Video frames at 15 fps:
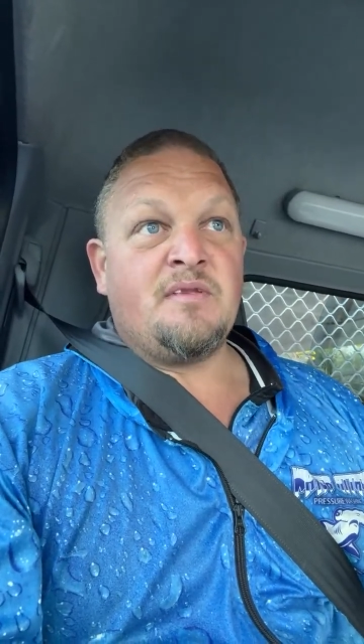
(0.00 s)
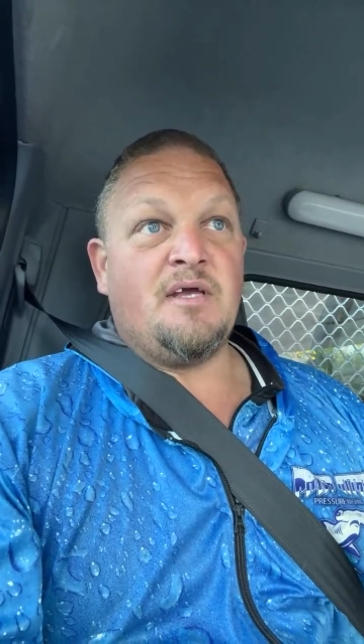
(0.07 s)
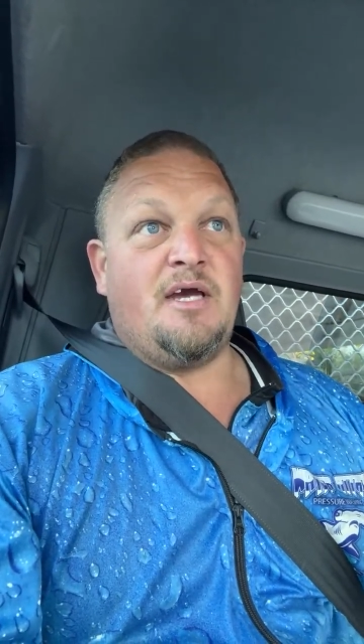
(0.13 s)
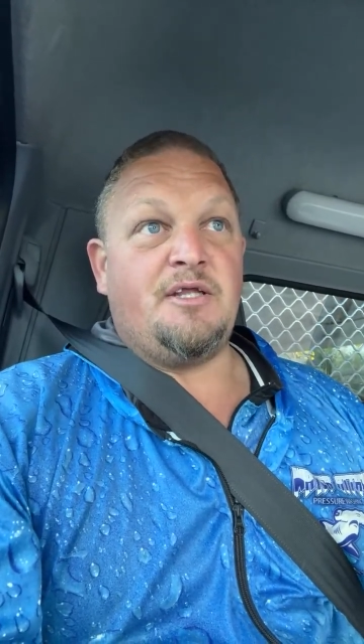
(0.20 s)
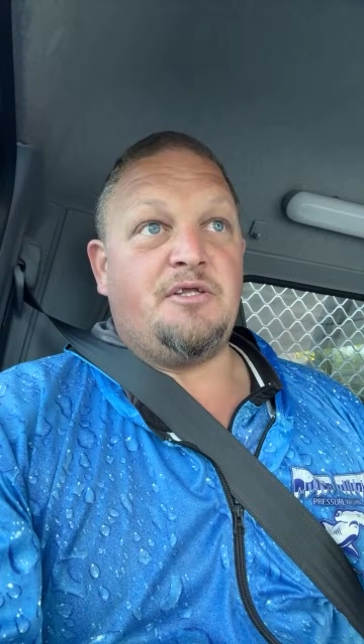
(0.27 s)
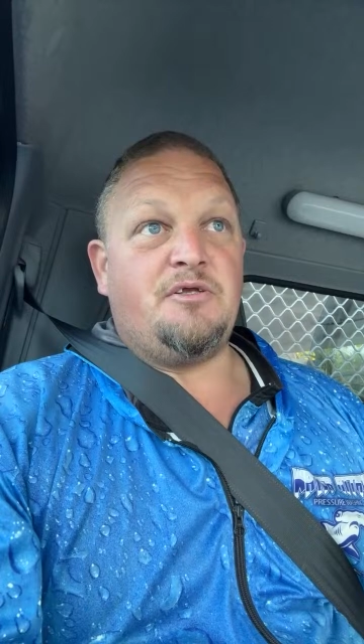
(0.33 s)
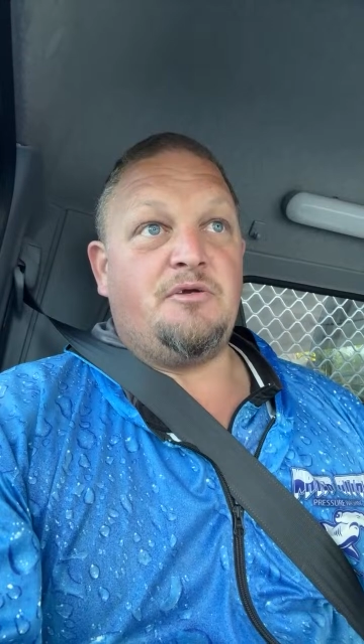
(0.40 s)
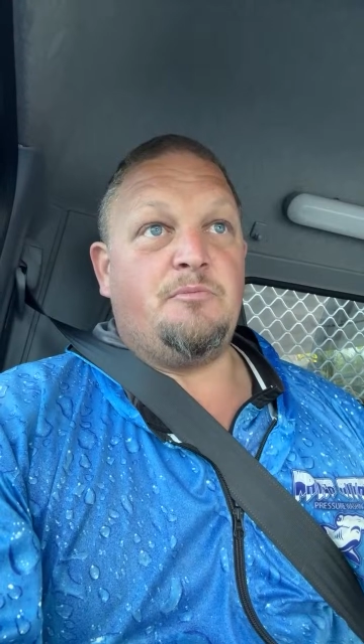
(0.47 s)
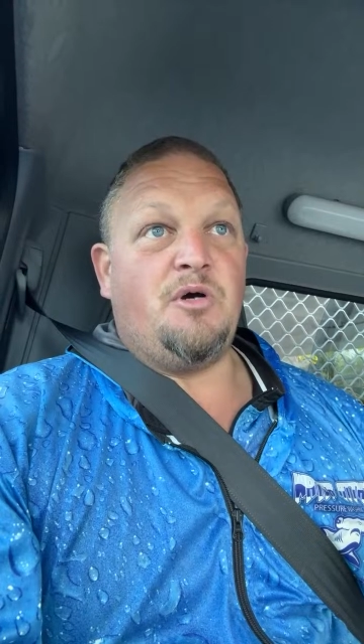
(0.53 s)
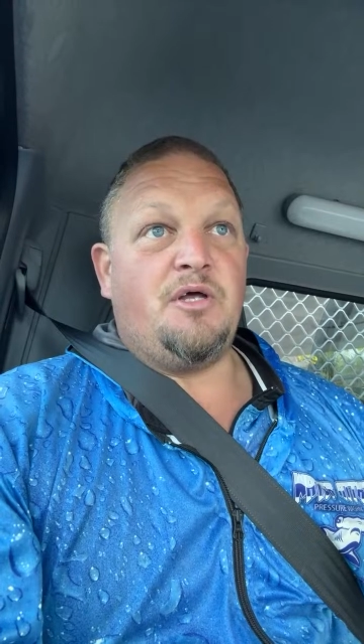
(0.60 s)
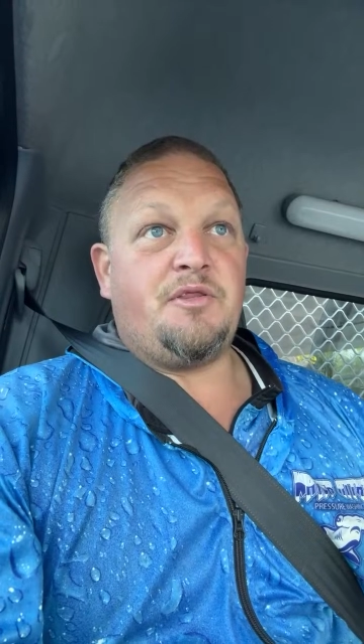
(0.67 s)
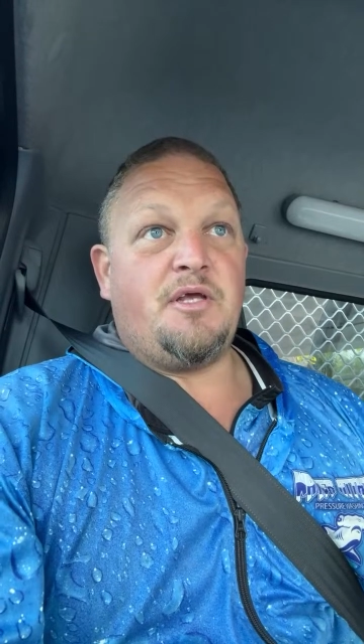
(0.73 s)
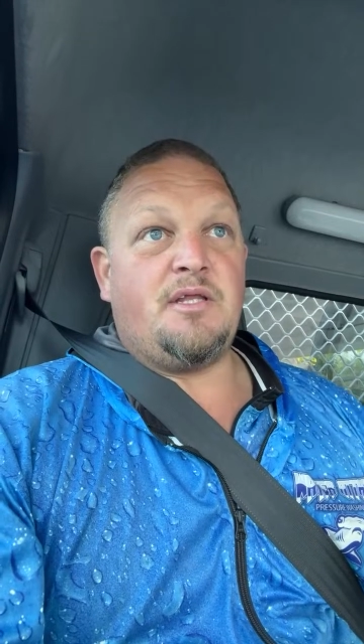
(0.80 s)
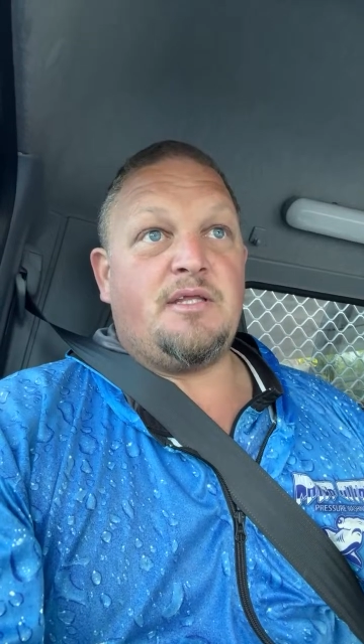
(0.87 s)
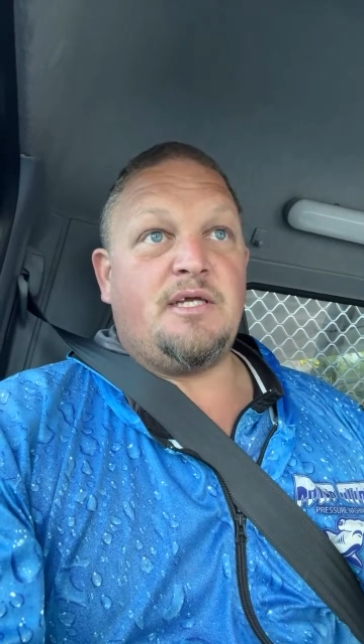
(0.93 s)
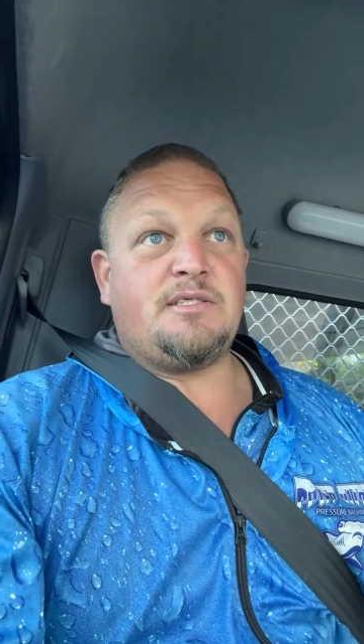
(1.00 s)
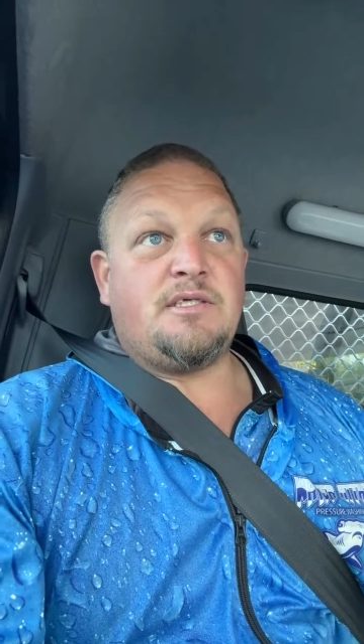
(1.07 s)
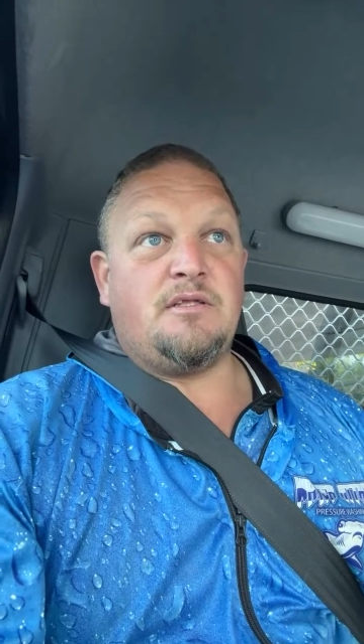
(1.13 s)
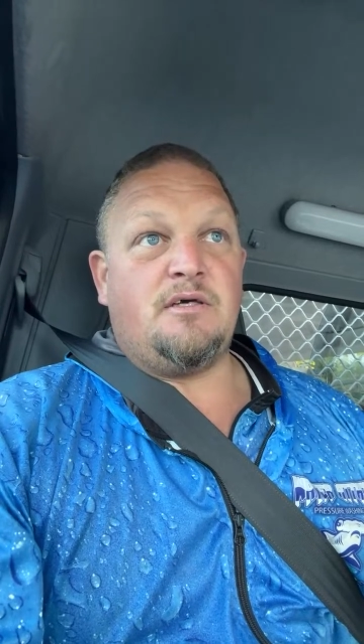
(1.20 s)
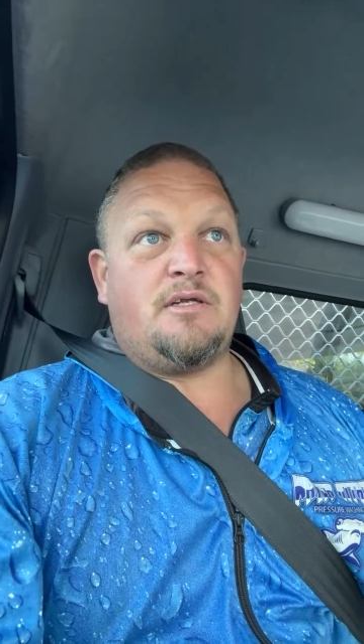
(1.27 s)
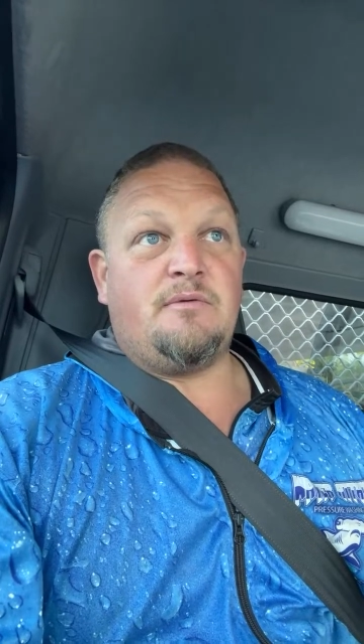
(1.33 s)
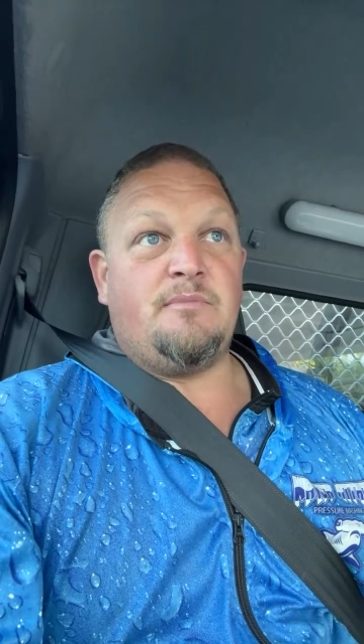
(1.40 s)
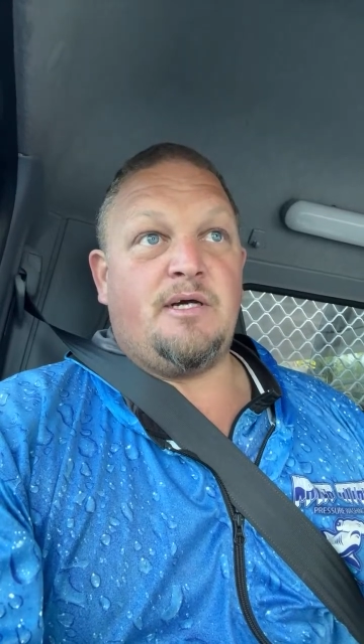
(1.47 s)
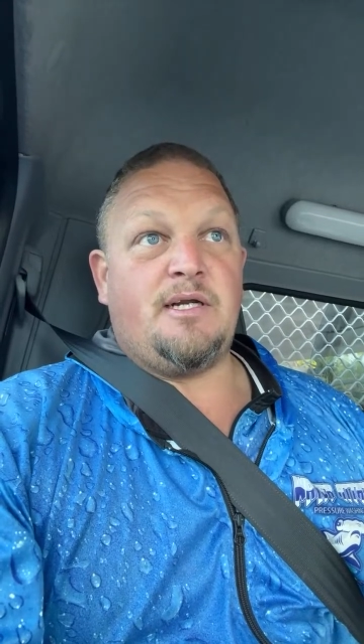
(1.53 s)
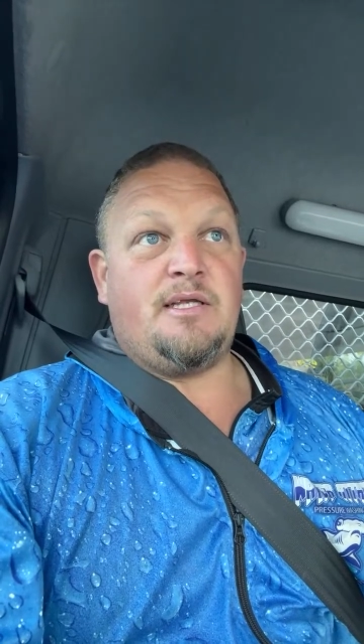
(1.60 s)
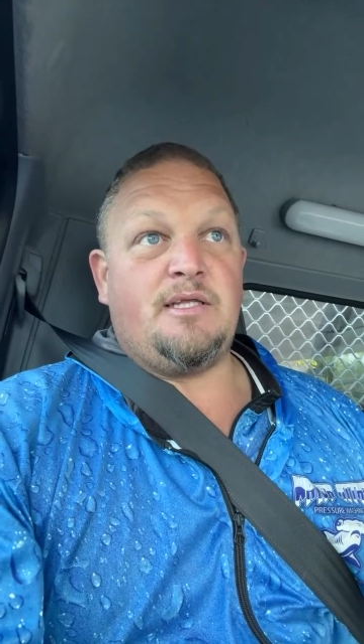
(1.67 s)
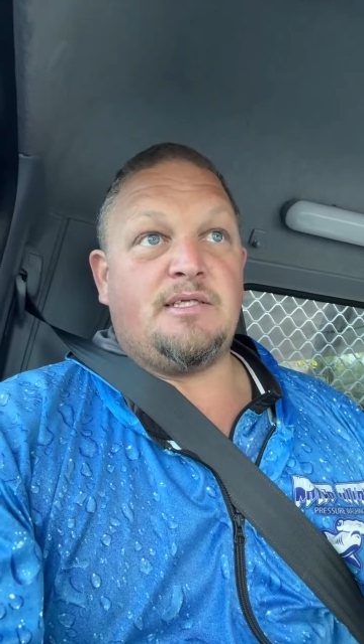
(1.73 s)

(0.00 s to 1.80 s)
And you might think that's a lot of money.